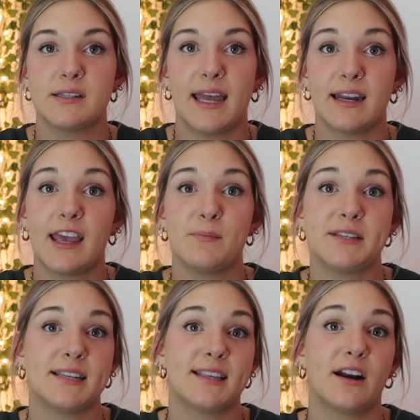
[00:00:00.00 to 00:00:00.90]
and
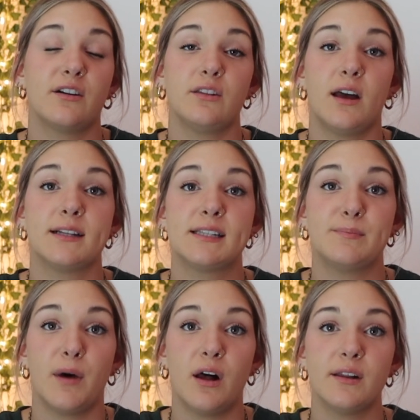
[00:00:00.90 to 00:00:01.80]
campuses that are a lot
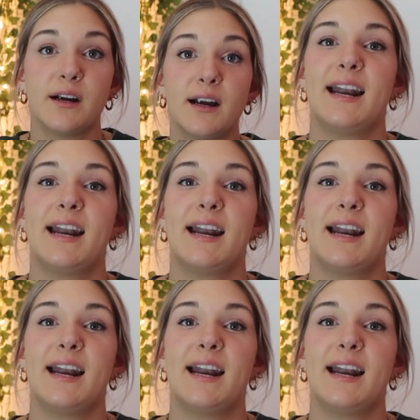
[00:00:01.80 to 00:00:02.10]
smaller.